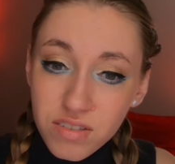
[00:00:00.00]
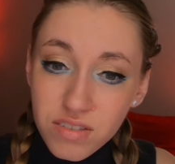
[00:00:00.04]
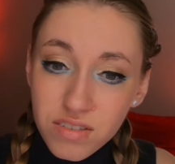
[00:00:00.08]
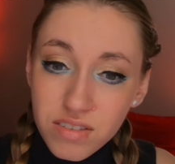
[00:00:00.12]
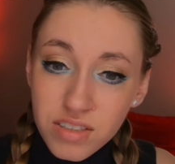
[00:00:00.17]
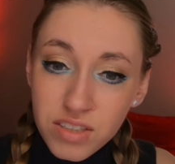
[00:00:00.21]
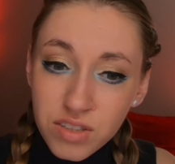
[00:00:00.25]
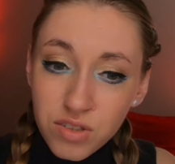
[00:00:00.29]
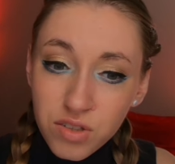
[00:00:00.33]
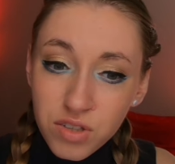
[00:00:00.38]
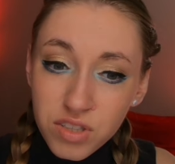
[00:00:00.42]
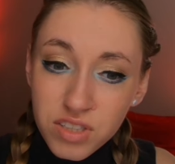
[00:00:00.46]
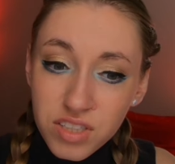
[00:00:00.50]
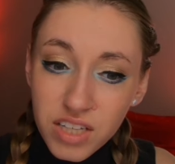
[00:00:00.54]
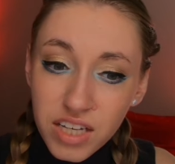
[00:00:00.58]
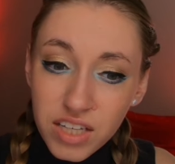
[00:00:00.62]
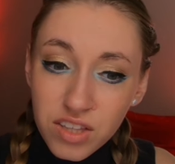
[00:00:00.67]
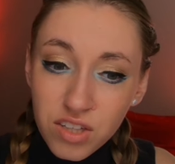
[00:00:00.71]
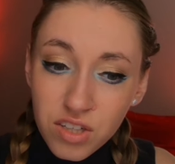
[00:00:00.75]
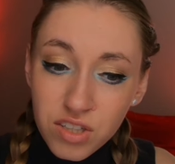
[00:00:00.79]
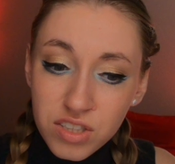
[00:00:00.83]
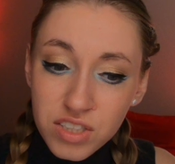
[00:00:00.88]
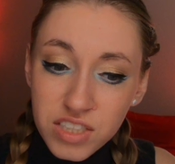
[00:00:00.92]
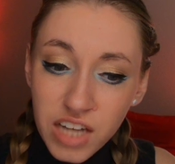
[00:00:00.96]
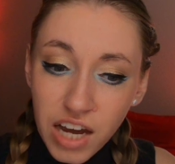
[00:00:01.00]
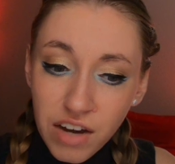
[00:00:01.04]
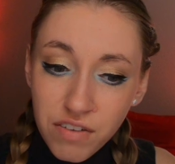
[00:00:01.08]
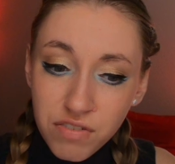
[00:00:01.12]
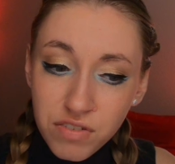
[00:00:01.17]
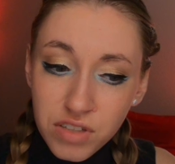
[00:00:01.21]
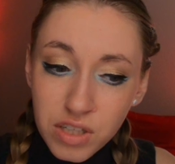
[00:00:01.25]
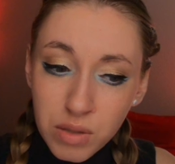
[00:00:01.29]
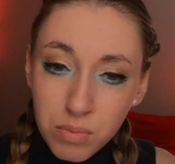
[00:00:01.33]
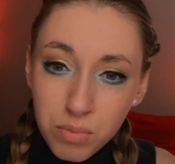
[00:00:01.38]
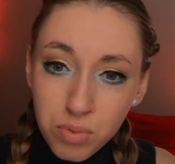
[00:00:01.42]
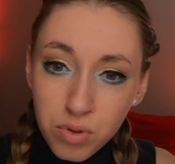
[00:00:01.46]
It looks like they're
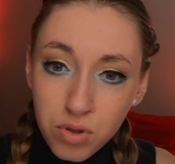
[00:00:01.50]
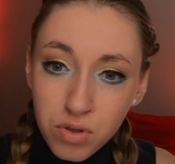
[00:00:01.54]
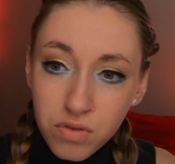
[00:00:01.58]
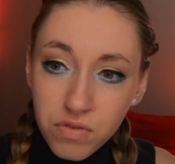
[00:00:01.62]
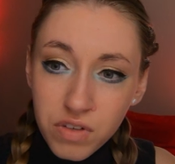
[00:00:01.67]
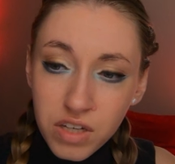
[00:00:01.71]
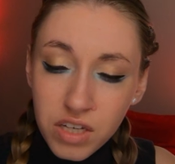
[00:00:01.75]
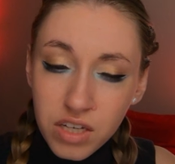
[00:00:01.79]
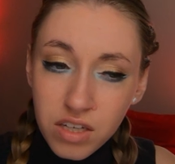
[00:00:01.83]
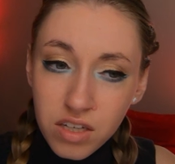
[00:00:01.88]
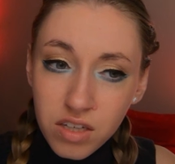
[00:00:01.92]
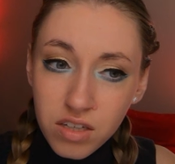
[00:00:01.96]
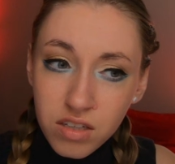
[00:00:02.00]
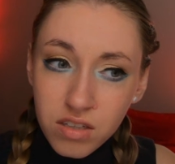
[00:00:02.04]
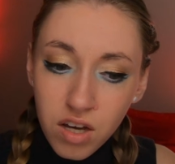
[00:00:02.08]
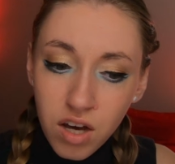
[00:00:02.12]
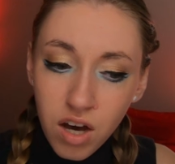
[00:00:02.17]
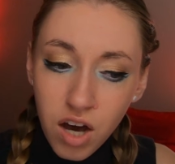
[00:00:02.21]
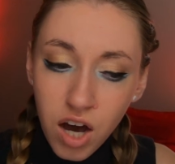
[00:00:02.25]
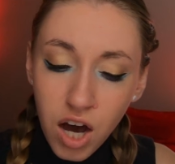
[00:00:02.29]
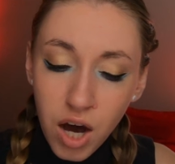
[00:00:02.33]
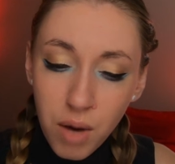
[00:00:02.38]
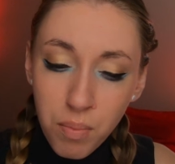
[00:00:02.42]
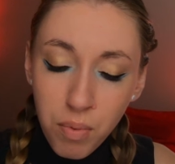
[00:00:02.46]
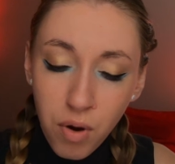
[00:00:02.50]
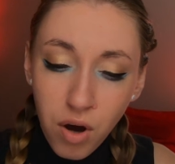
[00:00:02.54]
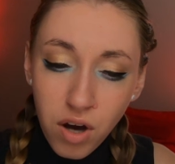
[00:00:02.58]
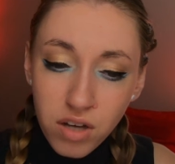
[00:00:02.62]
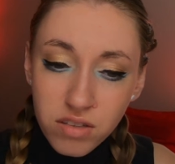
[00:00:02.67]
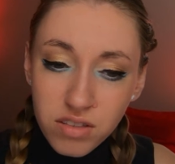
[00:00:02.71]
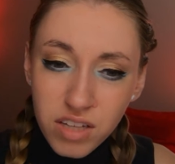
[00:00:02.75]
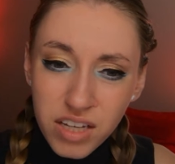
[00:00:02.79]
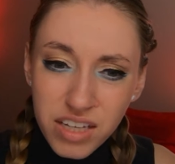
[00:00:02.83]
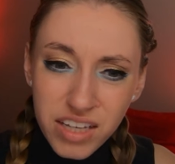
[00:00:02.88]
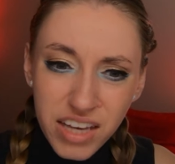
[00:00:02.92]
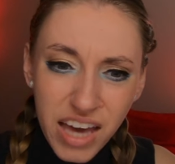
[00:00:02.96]
definitely improving
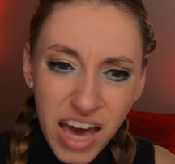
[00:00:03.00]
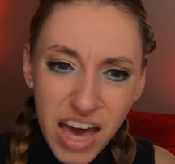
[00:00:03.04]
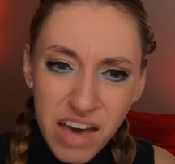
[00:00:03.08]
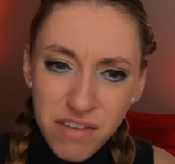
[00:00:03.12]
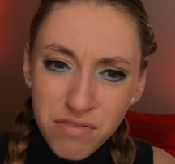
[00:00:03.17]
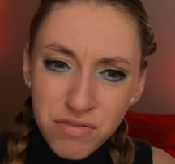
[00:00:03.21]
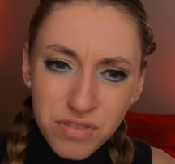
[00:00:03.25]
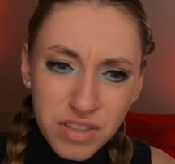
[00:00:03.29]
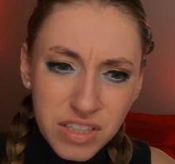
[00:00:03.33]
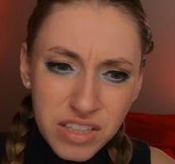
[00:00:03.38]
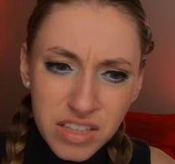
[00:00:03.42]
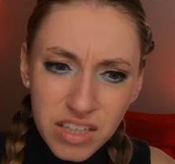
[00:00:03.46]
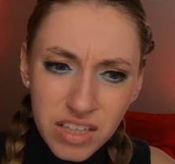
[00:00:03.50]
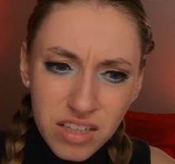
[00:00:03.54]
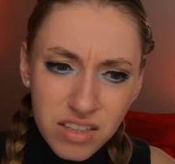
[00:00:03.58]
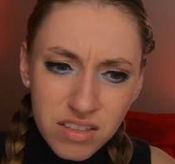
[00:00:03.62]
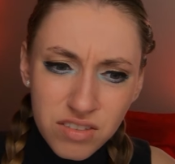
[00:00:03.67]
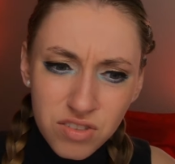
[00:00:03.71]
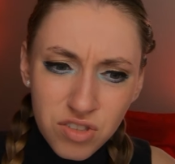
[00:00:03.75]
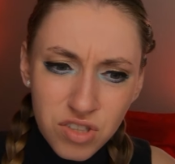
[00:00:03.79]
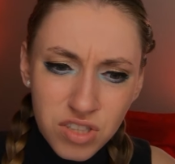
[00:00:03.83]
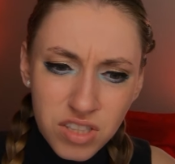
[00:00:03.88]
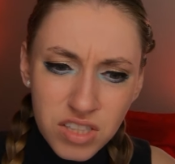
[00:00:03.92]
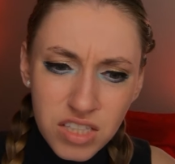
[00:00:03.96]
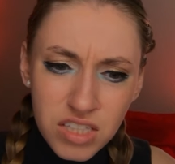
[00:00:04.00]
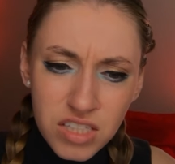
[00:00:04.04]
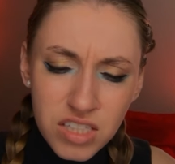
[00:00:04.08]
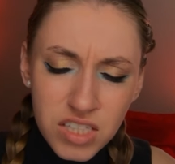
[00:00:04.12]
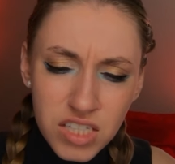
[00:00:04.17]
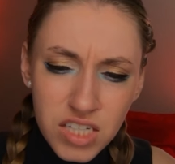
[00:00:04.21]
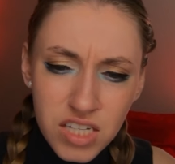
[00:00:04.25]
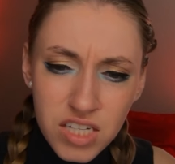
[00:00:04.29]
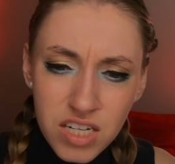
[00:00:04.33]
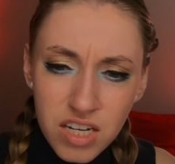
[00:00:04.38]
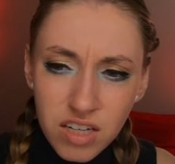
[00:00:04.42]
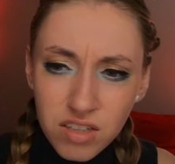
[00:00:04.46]
upon like everything, just the
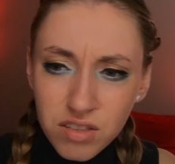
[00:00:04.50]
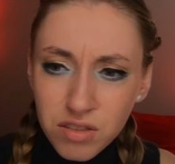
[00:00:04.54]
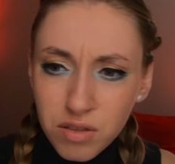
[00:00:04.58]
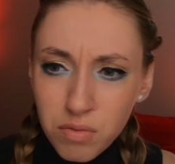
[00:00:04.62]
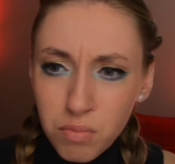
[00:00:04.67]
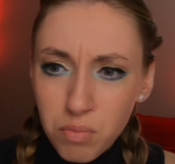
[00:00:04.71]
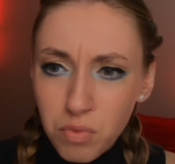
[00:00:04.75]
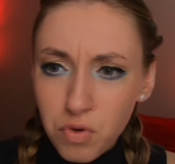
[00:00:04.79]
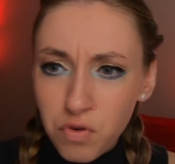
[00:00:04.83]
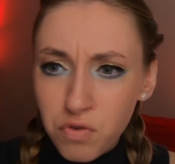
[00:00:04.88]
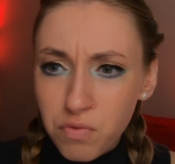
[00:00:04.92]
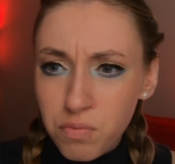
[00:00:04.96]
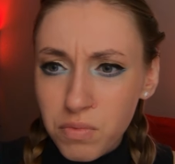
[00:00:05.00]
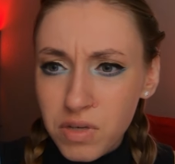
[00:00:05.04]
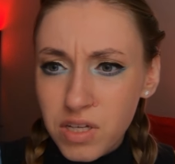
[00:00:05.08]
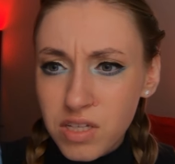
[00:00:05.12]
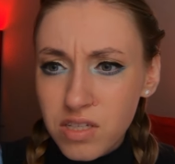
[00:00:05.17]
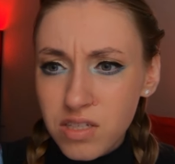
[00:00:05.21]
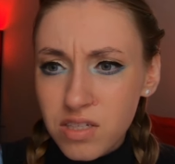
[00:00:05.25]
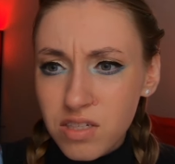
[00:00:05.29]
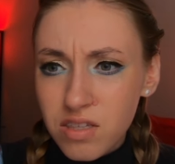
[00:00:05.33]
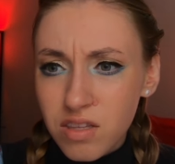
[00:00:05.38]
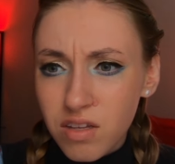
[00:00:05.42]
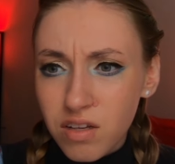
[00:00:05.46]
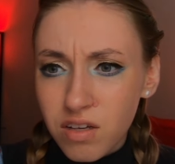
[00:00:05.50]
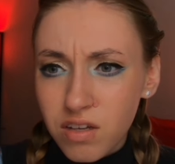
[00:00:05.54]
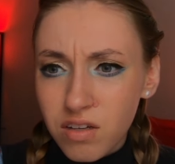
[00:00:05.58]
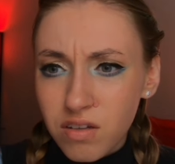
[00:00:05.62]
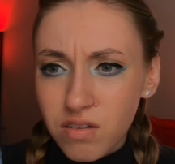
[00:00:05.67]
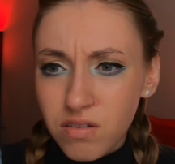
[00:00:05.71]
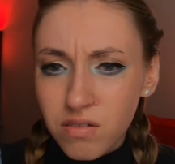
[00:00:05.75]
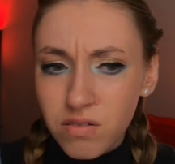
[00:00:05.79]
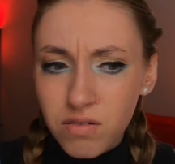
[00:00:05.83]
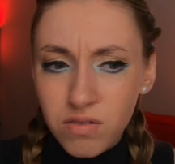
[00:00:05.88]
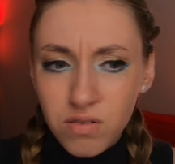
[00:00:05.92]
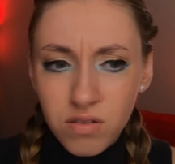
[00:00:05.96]
detail, the movements,
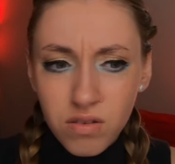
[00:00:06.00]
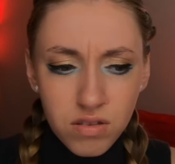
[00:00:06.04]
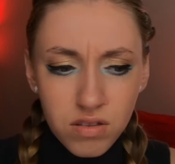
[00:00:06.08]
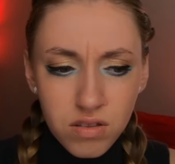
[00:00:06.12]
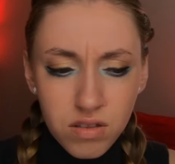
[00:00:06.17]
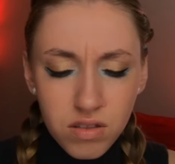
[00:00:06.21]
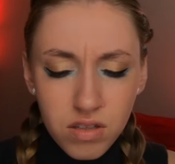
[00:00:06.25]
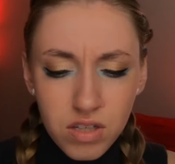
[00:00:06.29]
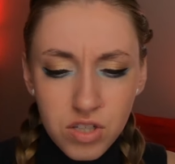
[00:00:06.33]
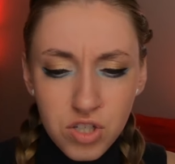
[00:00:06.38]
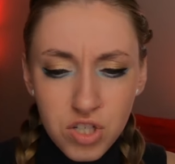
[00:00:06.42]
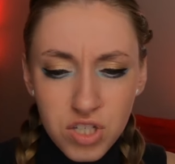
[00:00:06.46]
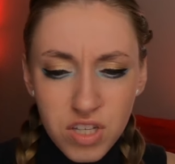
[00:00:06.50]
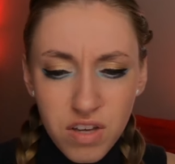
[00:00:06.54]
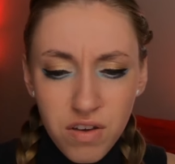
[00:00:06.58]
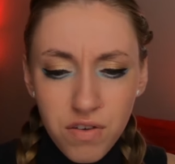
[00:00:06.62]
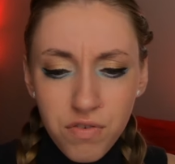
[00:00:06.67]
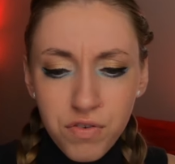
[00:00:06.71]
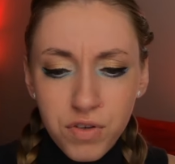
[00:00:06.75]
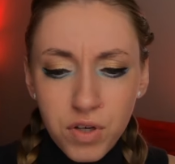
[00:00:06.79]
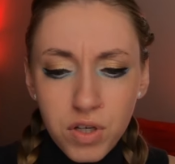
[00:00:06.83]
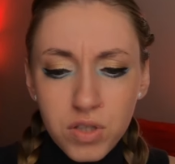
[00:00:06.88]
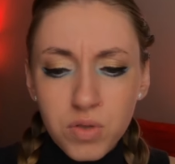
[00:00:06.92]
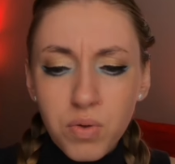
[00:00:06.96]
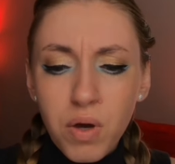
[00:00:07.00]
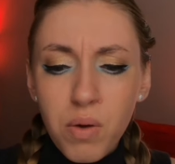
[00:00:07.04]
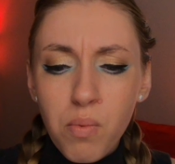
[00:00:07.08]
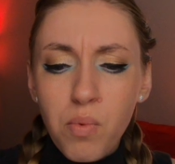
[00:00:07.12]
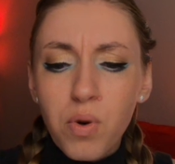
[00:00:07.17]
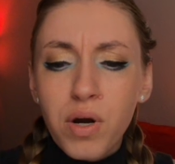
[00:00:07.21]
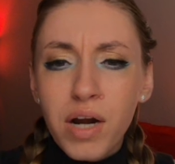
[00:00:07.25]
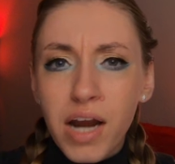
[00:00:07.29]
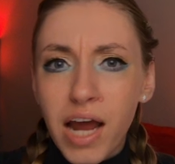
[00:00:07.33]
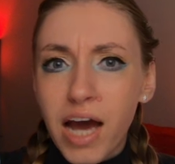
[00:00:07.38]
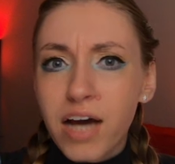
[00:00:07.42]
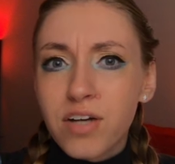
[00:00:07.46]
the, it just, it feels way
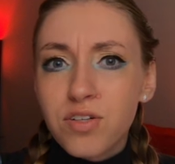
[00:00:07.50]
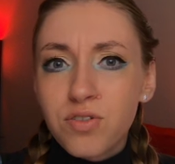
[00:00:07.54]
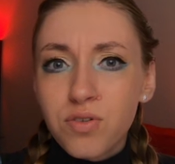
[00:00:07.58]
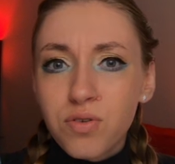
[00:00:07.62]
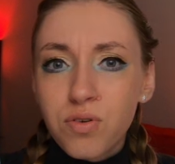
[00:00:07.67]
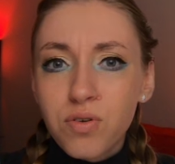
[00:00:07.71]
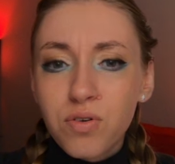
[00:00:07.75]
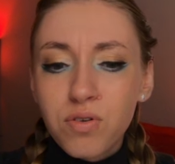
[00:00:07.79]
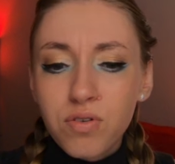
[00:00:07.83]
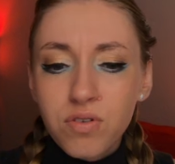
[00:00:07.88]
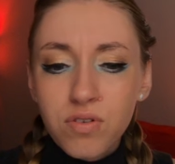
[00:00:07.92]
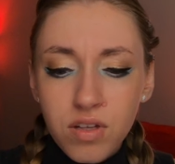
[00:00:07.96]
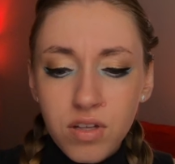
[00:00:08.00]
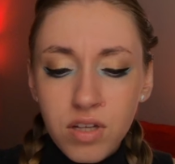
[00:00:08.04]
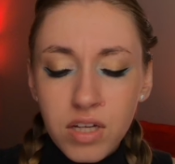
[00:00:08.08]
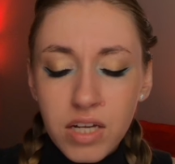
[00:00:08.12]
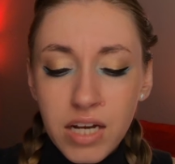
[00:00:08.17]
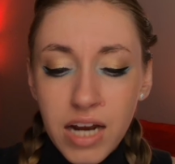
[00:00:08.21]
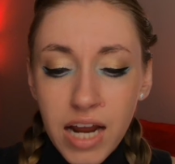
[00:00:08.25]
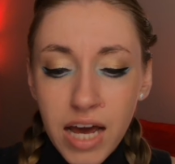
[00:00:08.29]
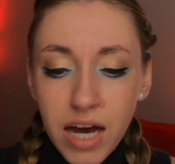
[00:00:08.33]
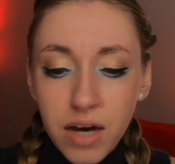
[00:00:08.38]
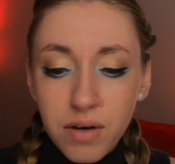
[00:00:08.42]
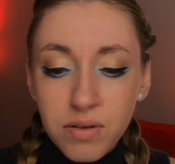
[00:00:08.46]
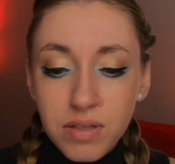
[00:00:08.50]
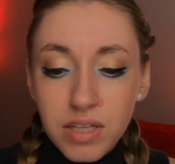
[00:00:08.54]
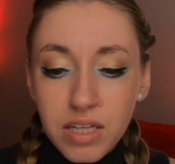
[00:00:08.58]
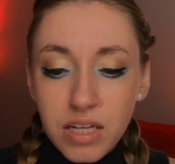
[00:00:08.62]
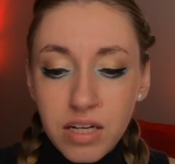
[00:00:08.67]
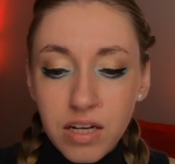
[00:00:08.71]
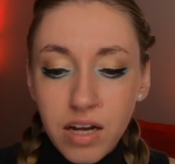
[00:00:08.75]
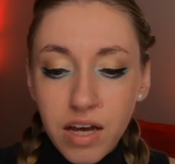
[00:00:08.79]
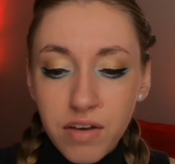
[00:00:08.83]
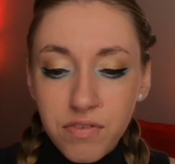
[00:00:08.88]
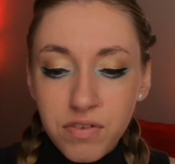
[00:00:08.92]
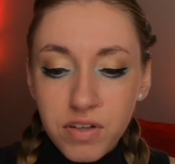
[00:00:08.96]
more natural now
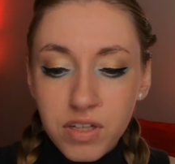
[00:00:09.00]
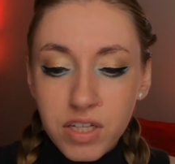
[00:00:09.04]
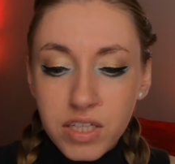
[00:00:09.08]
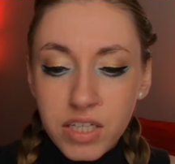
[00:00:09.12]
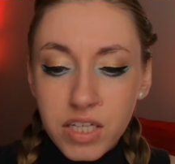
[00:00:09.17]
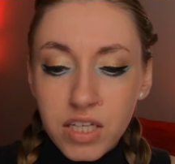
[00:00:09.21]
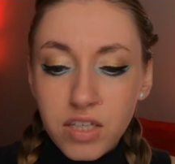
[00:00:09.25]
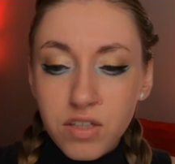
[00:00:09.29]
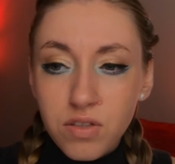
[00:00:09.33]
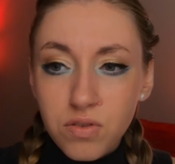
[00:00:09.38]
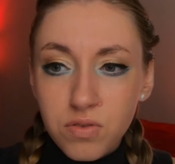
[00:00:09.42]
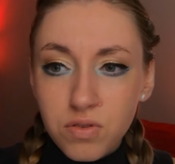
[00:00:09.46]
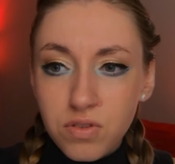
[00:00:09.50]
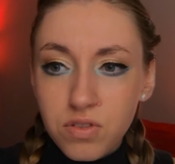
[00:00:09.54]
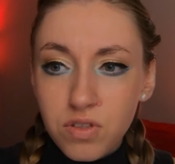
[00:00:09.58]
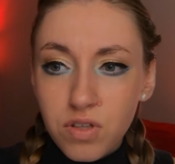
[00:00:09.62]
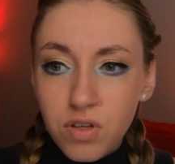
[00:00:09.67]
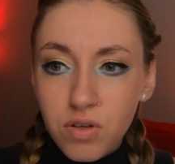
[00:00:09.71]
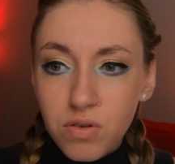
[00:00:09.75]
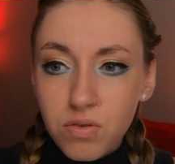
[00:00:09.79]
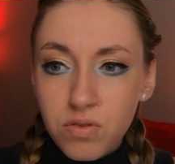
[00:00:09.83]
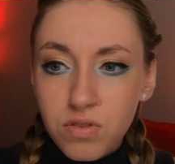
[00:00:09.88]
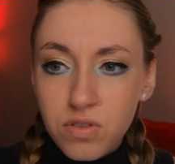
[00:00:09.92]
than I feel like it used to.